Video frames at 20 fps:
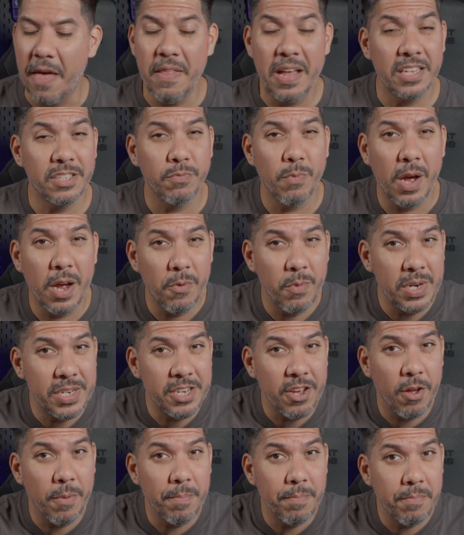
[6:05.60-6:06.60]
And that's why we
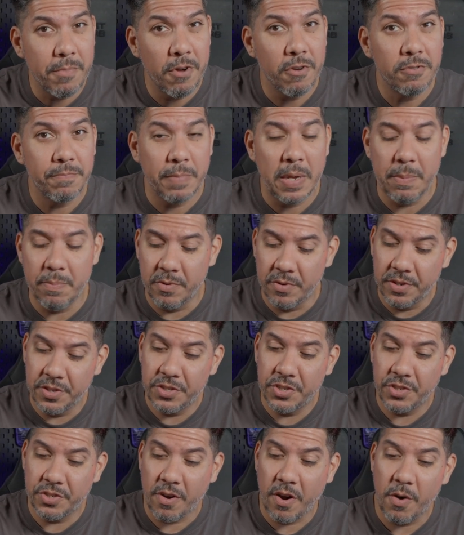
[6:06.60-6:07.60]
tell most people
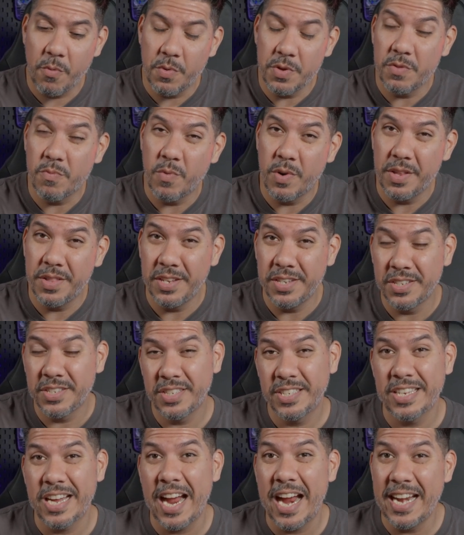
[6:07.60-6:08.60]
to start with one of these
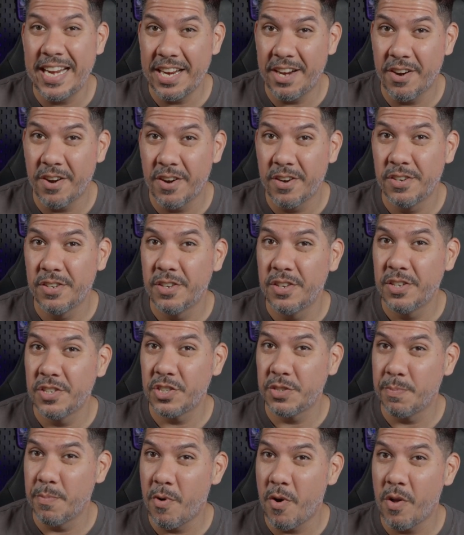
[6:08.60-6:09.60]
tinier,
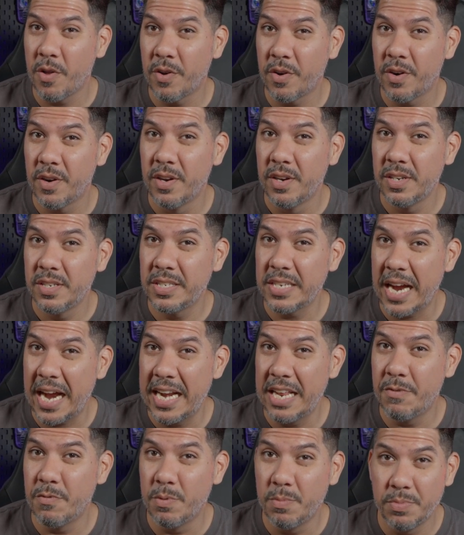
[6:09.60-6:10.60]
smaller,
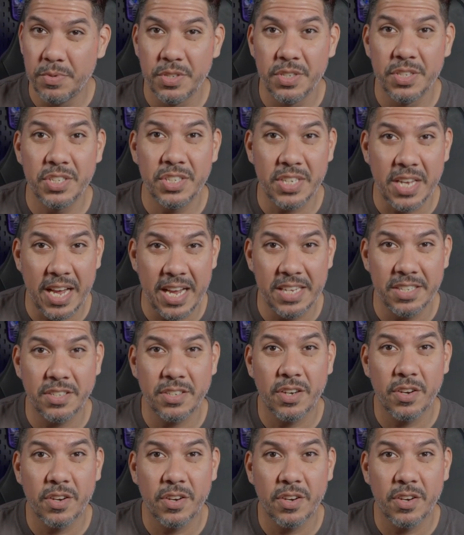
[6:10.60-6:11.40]
tiny whoop sized